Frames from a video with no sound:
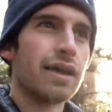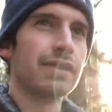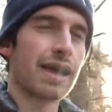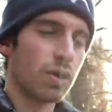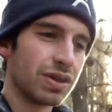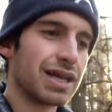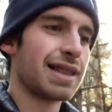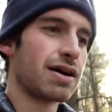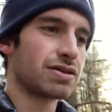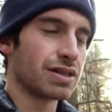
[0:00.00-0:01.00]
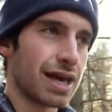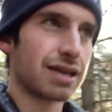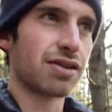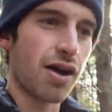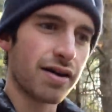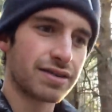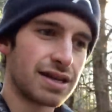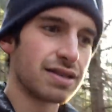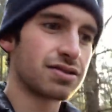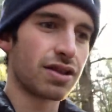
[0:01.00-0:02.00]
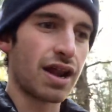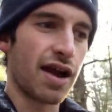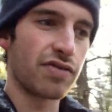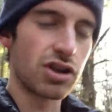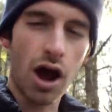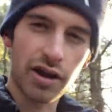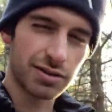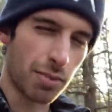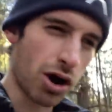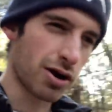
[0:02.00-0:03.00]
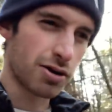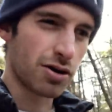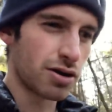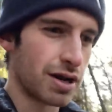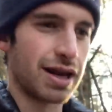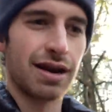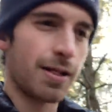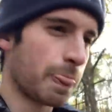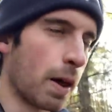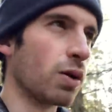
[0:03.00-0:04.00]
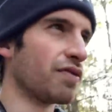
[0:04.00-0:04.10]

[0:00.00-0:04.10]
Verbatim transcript: that only allows select dogs in so that every dog is monitored and all of